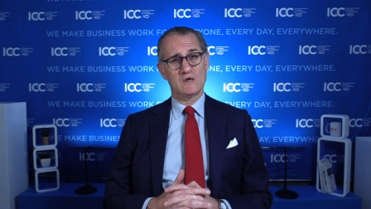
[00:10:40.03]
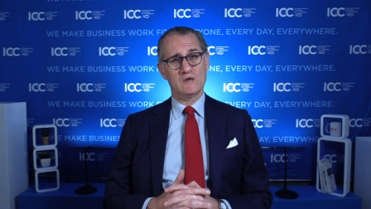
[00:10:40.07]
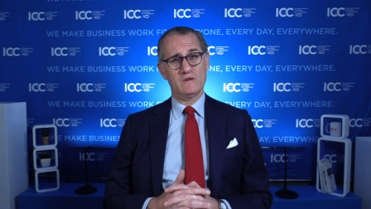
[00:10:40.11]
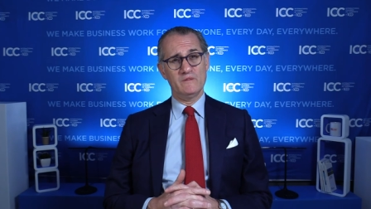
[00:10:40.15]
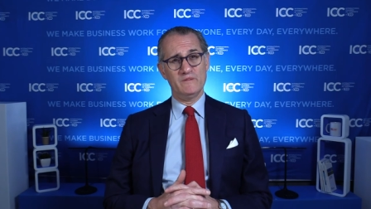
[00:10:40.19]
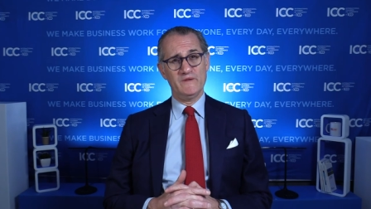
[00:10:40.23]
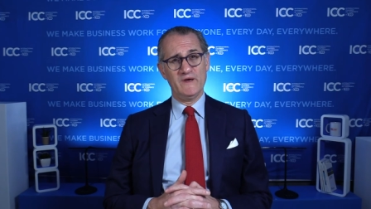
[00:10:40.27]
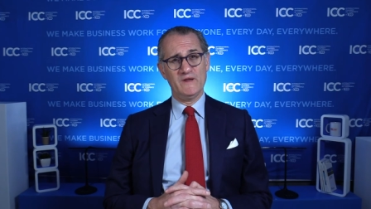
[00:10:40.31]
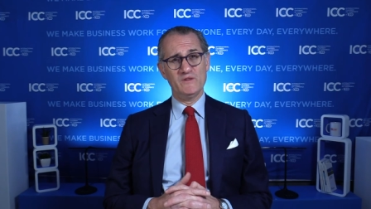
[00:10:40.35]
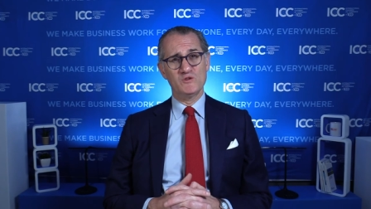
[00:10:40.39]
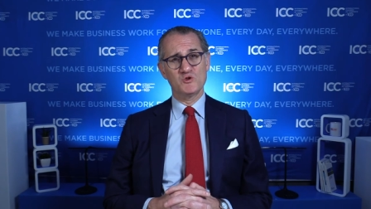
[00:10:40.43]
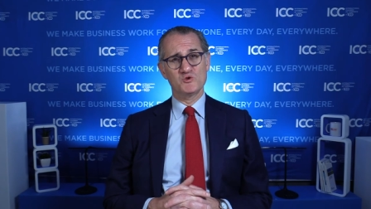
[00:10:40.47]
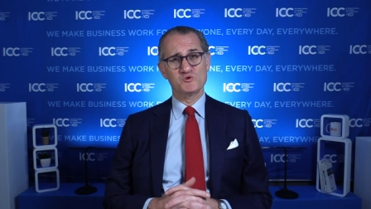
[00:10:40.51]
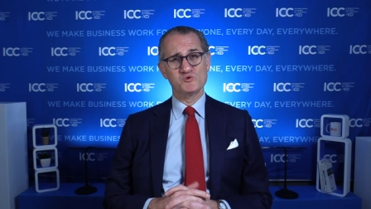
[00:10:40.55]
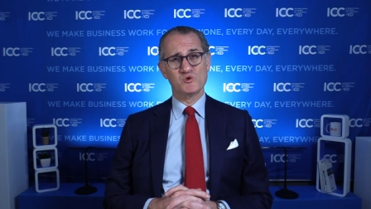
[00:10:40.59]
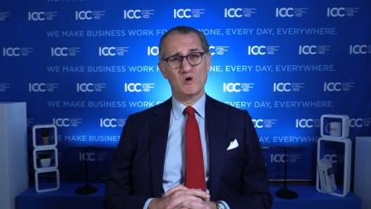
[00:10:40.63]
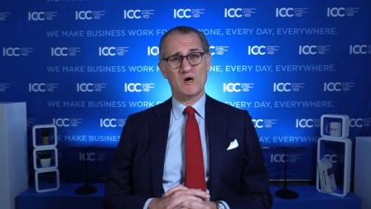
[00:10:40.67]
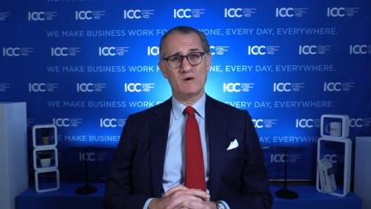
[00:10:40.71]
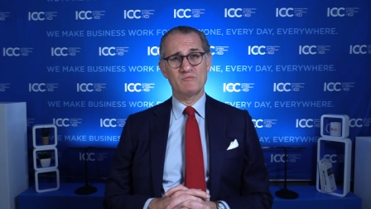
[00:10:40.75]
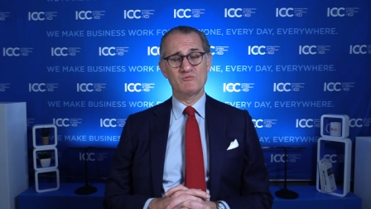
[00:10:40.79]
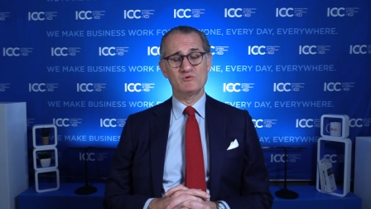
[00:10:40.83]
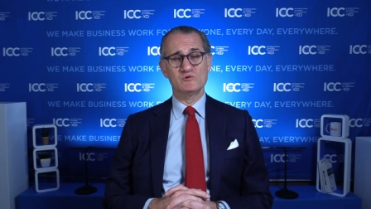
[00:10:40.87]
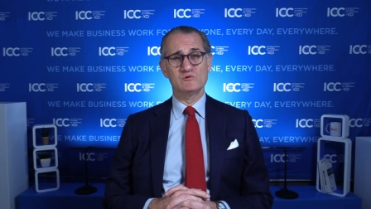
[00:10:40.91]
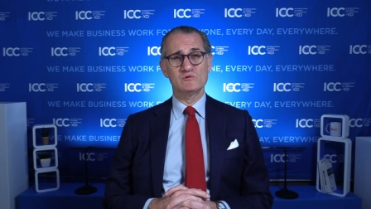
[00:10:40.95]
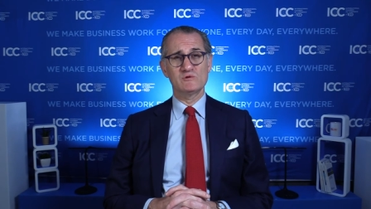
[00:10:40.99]
then the
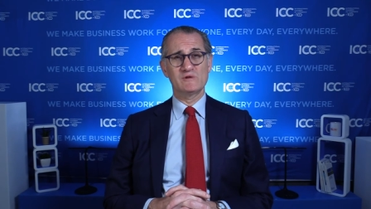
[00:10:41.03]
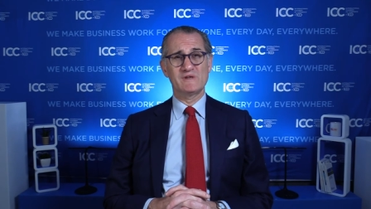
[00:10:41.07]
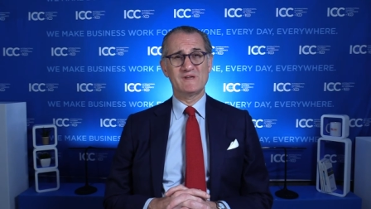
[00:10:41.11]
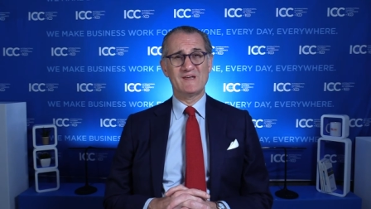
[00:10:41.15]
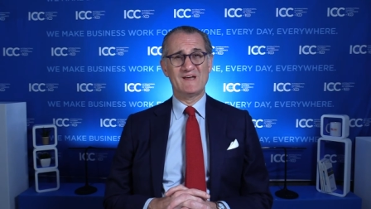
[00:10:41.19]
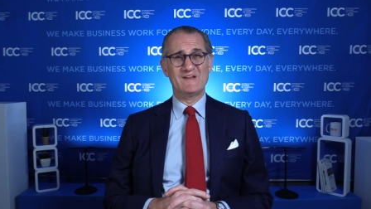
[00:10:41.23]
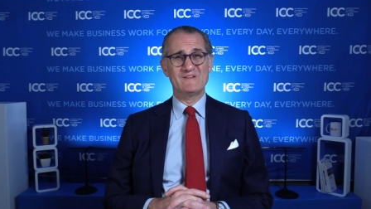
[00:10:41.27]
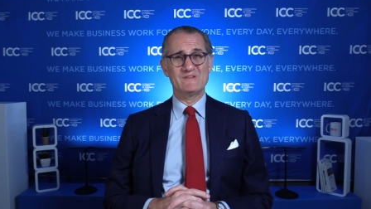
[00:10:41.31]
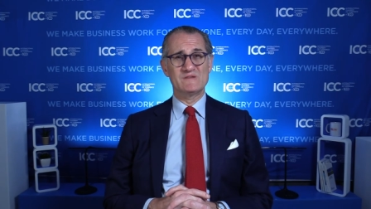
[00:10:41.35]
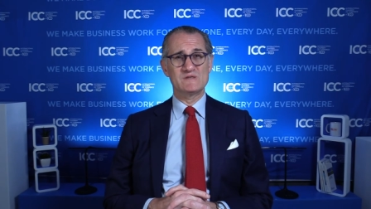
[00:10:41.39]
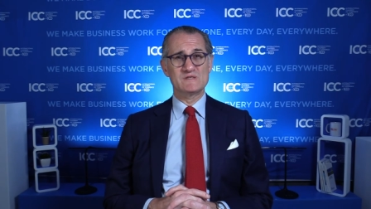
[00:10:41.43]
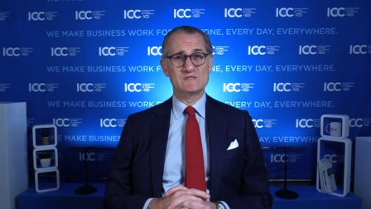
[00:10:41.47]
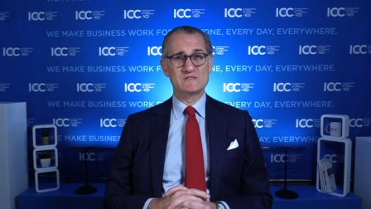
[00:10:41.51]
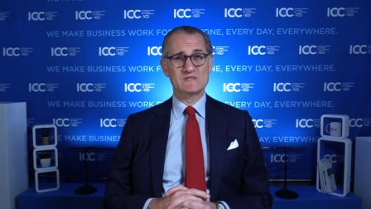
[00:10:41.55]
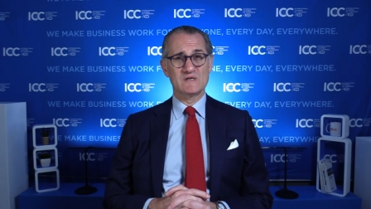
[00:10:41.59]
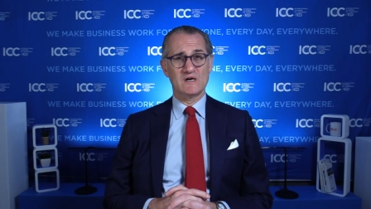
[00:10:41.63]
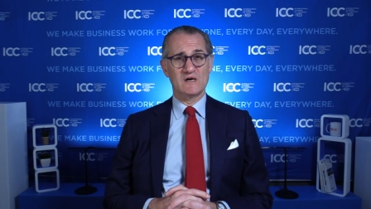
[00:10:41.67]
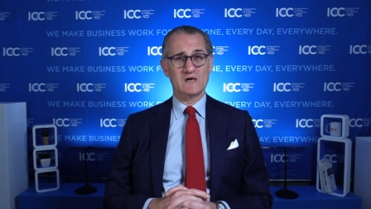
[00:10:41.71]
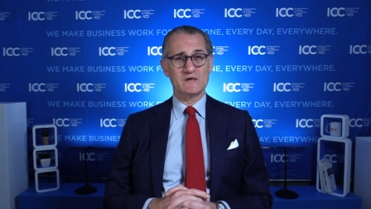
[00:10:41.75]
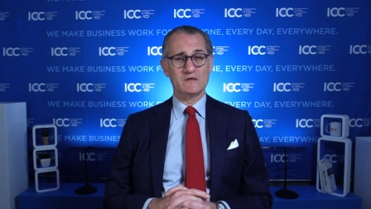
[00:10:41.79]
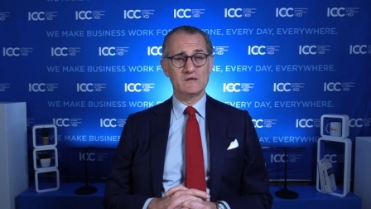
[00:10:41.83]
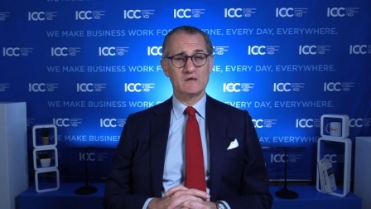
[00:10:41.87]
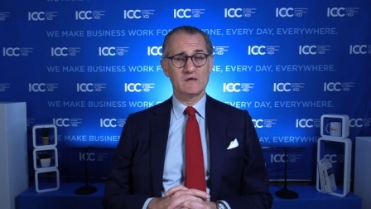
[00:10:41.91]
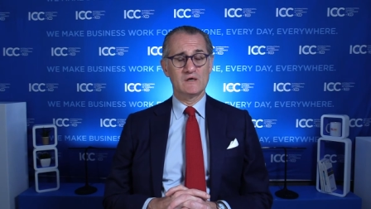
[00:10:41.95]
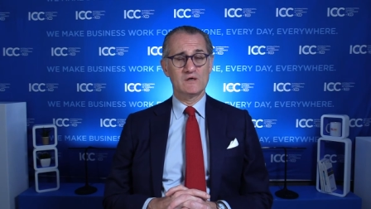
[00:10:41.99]
tribunal can
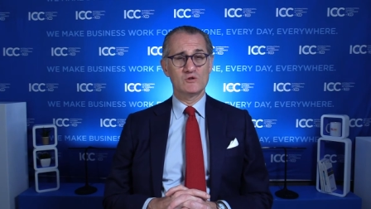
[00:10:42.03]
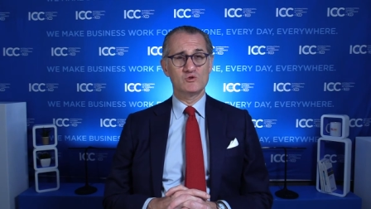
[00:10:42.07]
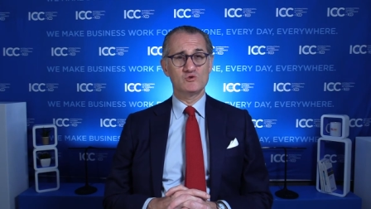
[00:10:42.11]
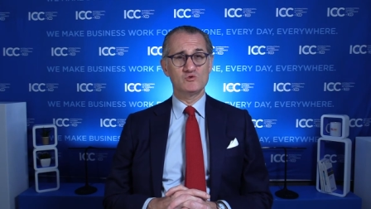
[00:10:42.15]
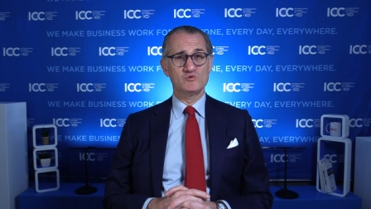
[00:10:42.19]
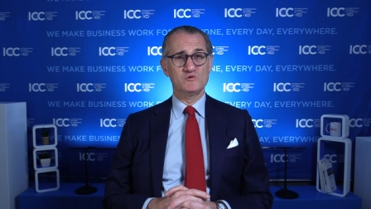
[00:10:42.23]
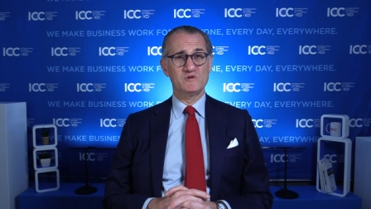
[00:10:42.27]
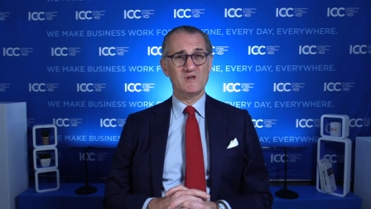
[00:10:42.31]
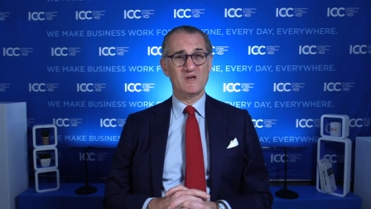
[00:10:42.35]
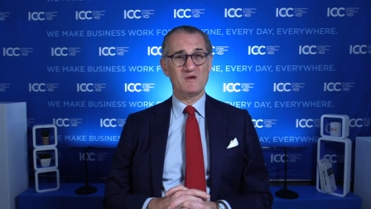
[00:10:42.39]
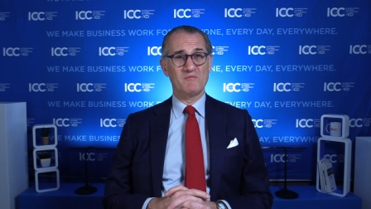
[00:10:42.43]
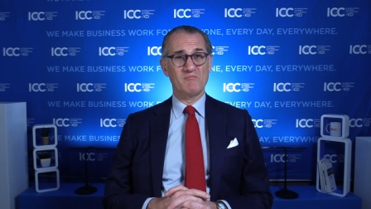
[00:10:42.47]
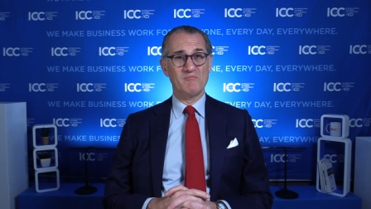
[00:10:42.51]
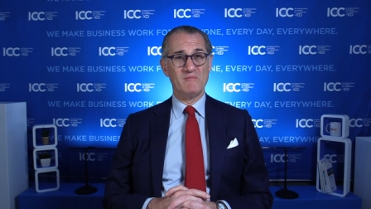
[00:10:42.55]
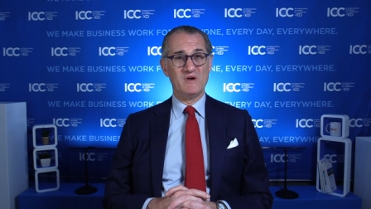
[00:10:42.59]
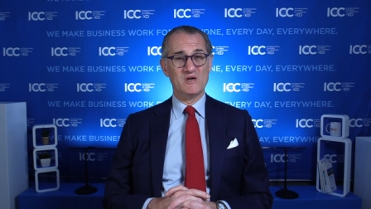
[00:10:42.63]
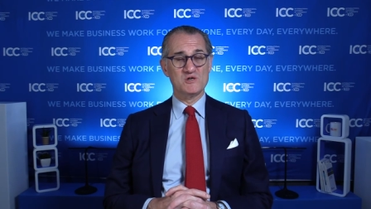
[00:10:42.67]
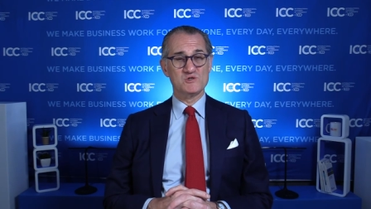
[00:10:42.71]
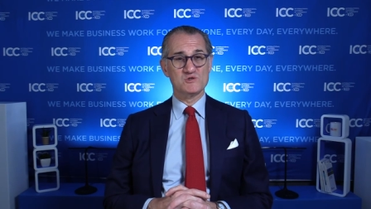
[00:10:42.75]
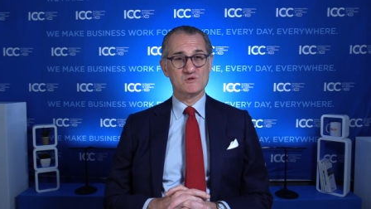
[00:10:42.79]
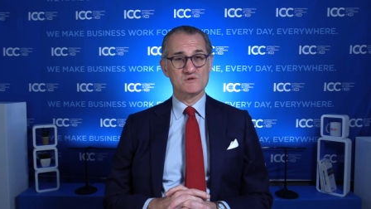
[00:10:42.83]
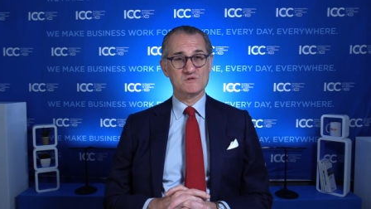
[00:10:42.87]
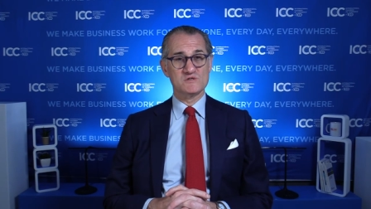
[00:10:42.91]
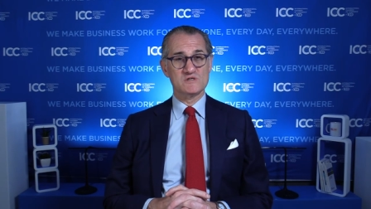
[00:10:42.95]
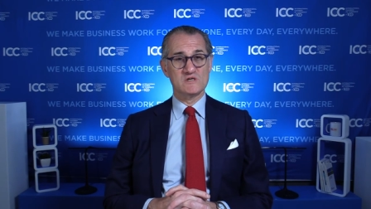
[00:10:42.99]
decide to take
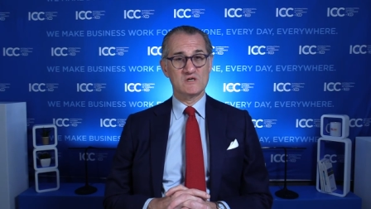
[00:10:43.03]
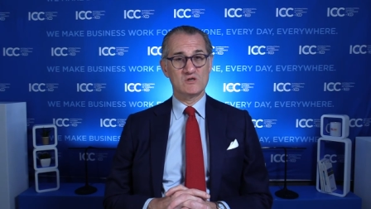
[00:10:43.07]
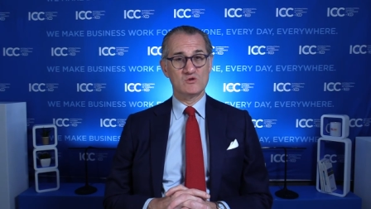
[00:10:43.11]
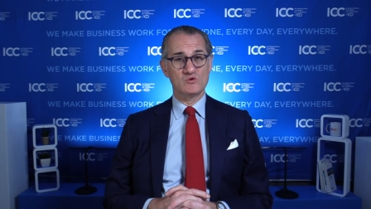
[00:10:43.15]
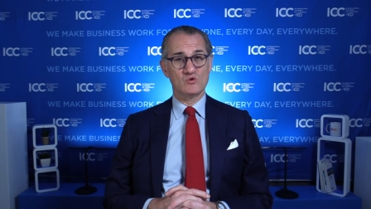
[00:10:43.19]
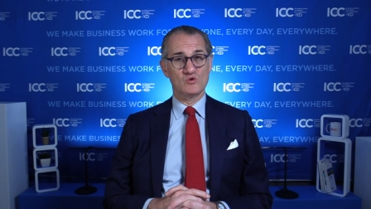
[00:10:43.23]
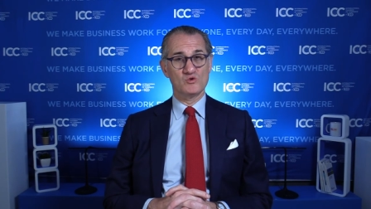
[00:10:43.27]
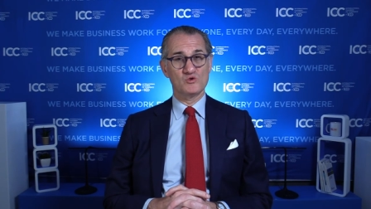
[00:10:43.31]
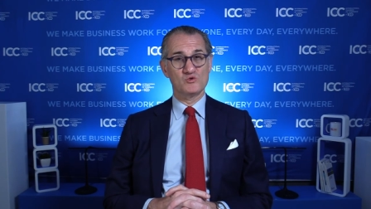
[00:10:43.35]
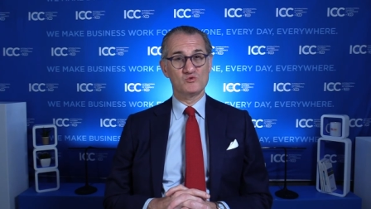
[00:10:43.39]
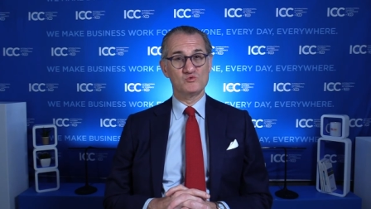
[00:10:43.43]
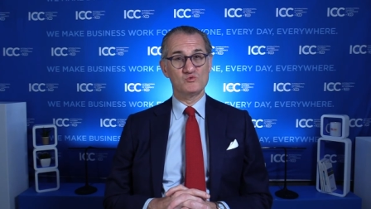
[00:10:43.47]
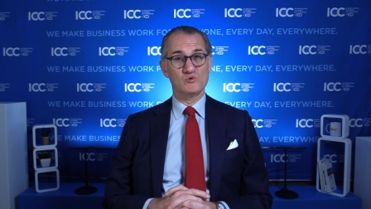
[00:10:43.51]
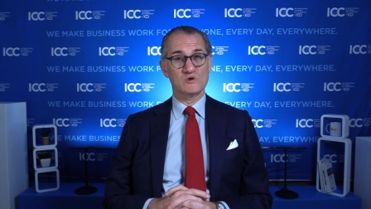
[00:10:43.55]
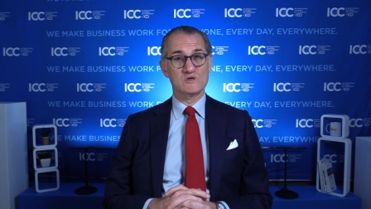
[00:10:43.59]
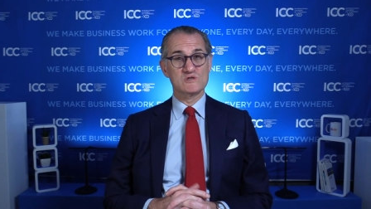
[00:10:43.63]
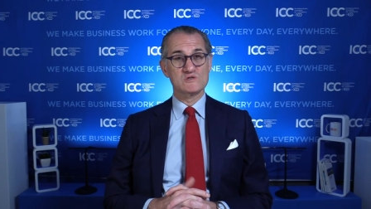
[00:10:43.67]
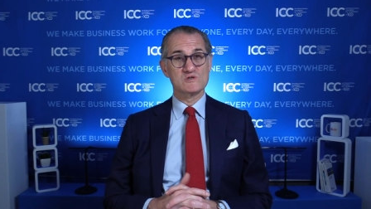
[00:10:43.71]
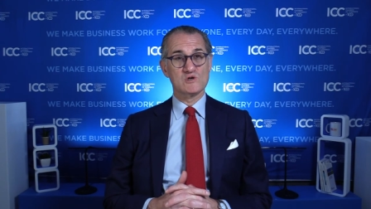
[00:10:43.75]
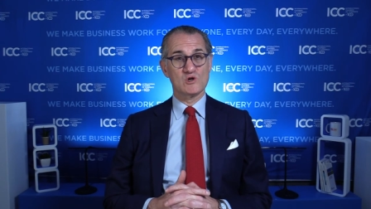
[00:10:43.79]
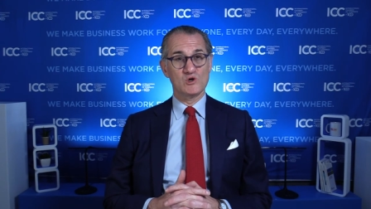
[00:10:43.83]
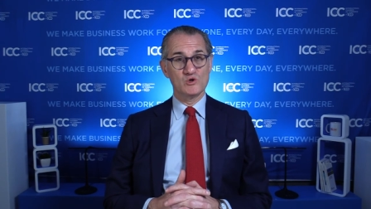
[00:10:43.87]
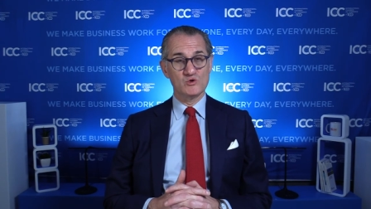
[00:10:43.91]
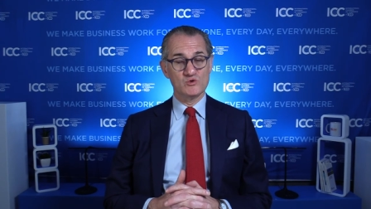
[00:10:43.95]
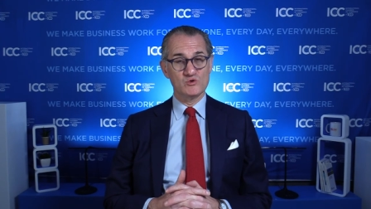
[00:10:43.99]
measures in order to
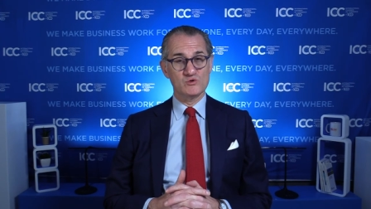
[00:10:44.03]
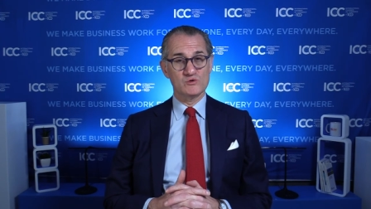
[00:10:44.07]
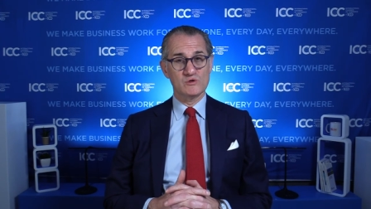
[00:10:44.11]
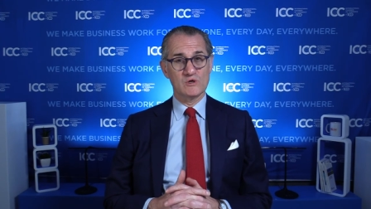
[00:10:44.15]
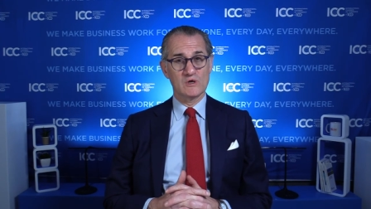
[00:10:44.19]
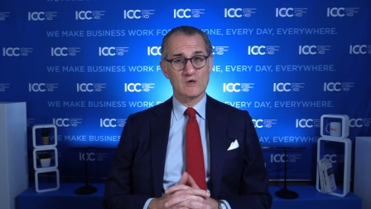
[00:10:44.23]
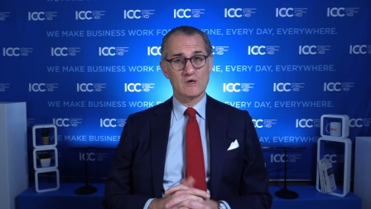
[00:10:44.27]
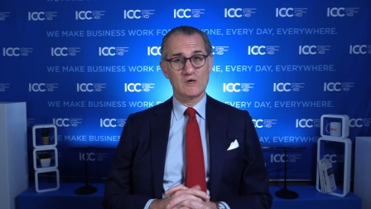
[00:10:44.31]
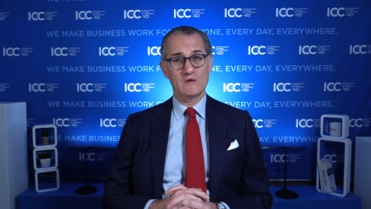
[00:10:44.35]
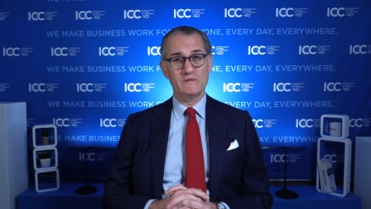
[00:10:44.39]
exclude